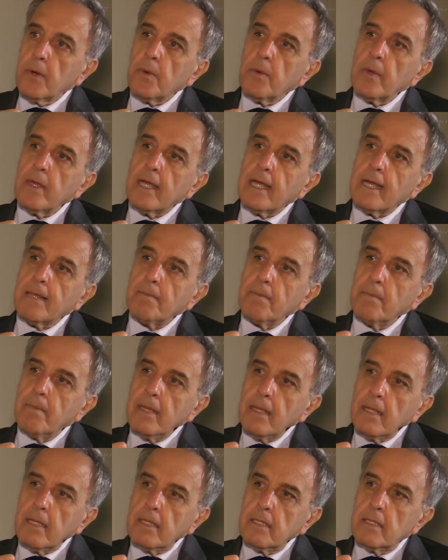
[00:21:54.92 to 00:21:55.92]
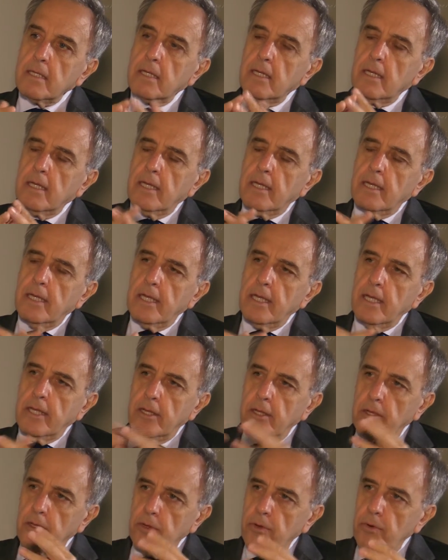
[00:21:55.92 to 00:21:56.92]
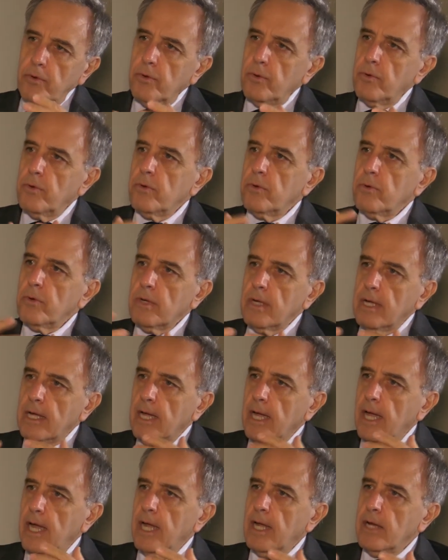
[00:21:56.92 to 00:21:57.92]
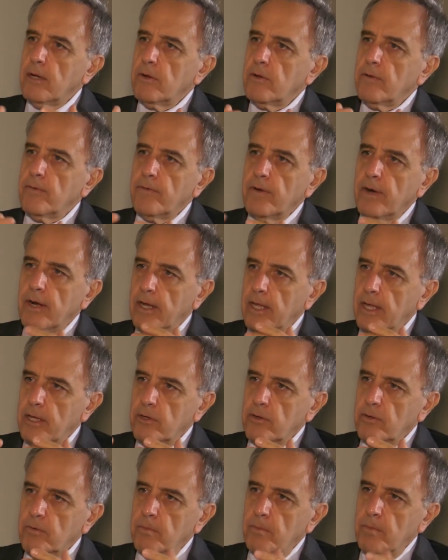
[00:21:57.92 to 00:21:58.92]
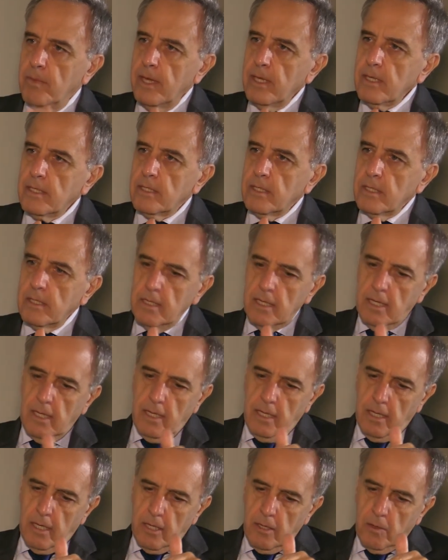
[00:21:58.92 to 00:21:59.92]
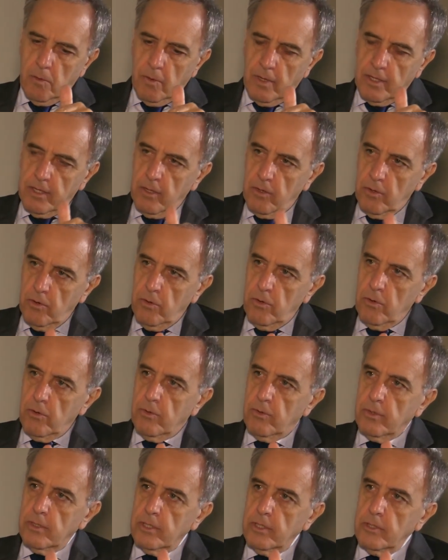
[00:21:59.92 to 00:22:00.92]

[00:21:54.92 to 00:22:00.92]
we can build a new kind of relation based in what the Lord